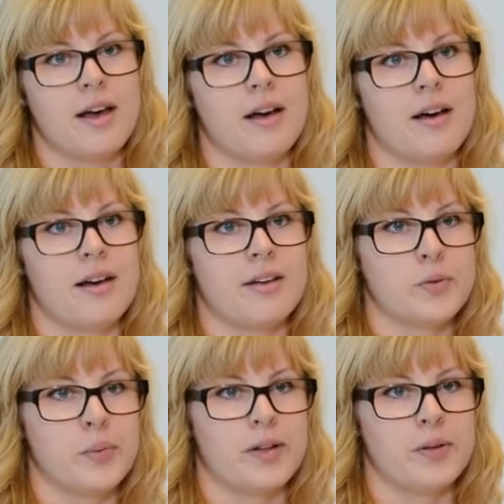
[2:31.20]
uh,
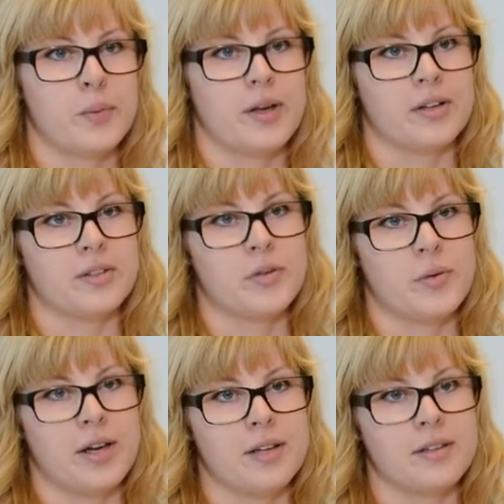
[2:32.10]
as well we are
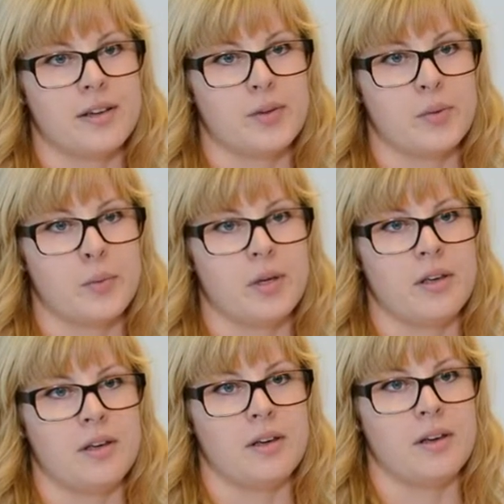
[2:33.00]
trained and
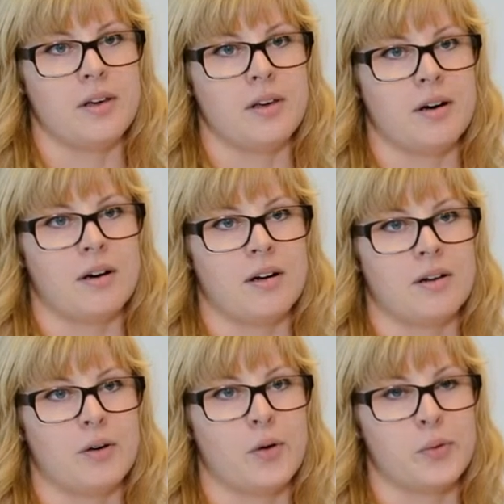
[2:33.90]
we
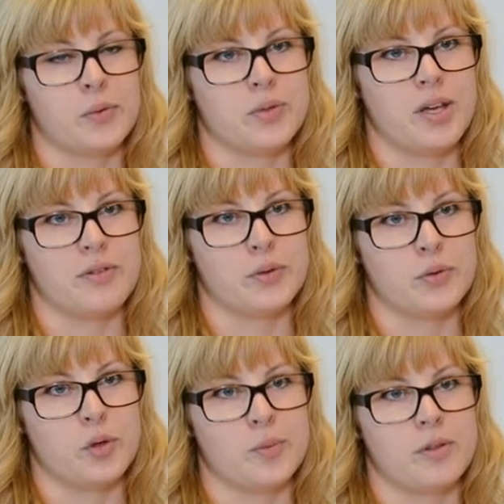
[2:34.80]
uh, go to several
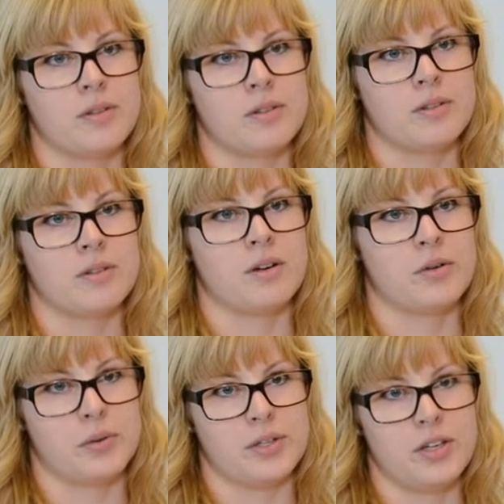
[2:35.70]
job mm,
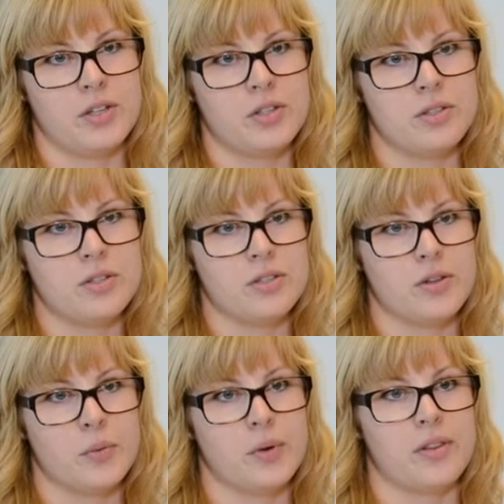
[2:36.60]
uh, rotations
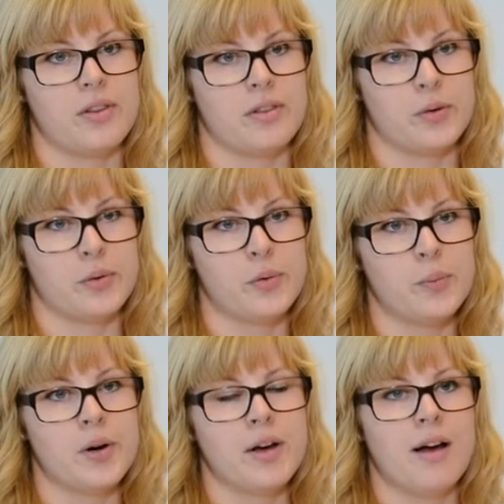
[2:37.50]
uh, within the
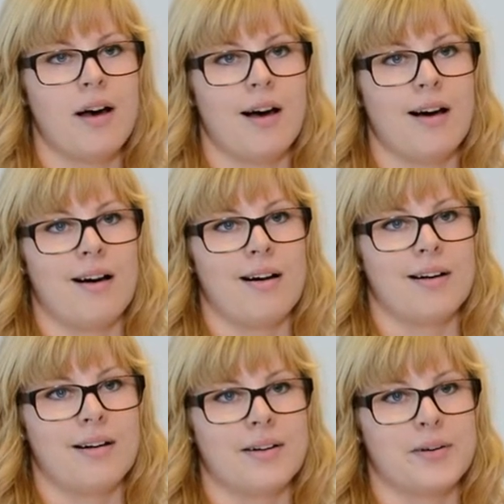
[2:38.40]
group
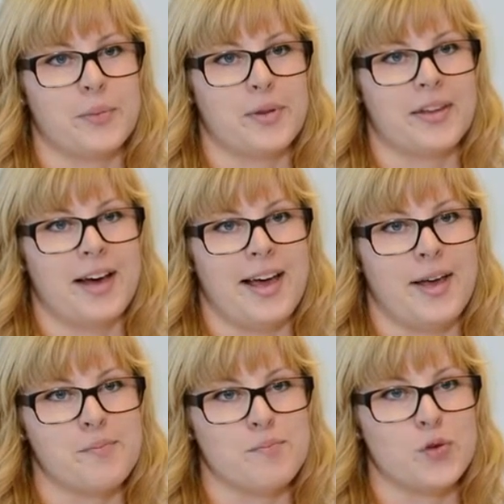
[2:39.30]
with the
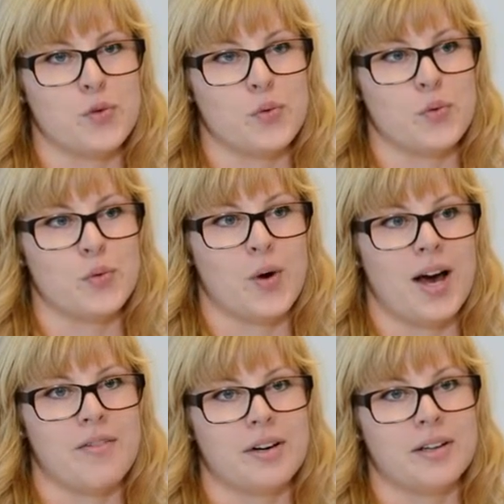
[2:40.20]
aim to
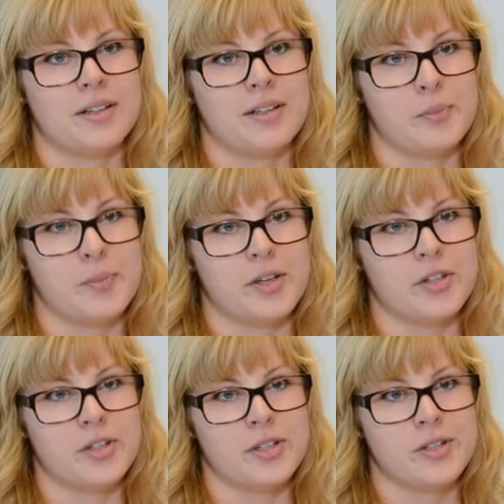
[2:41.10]
have a clear
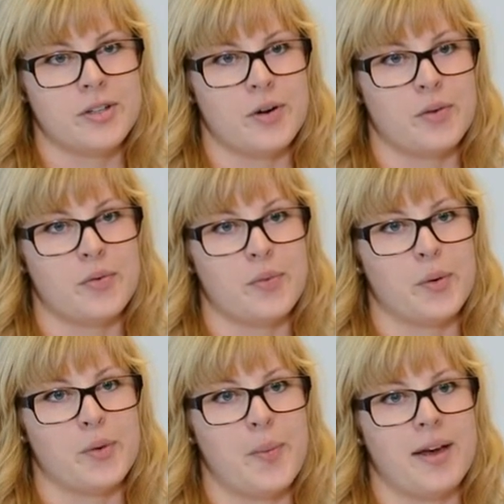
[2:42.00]
picture of
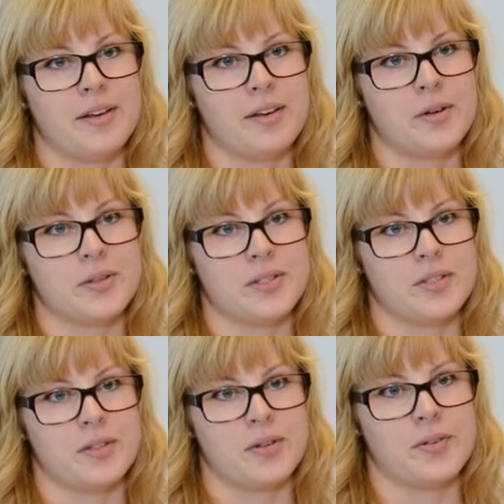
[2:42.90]
what banking
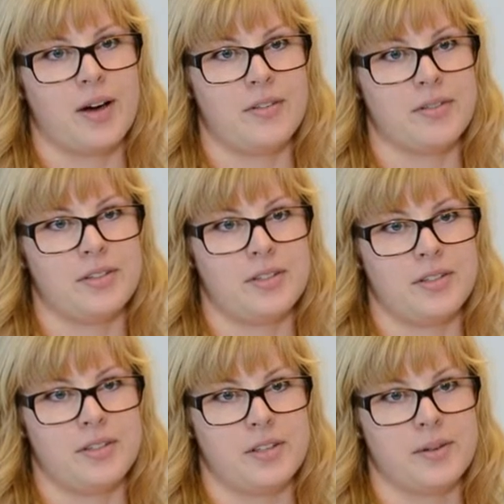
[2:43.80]
consists of after
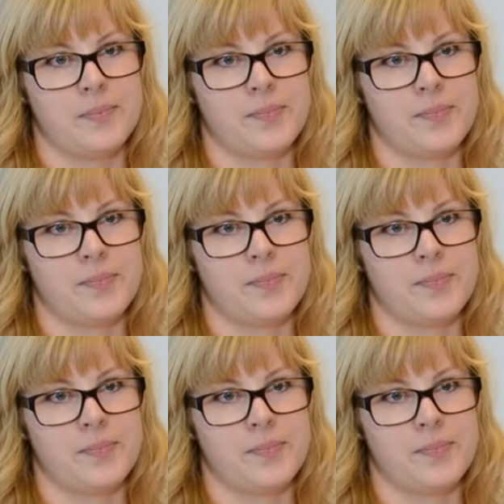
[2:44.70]
this year.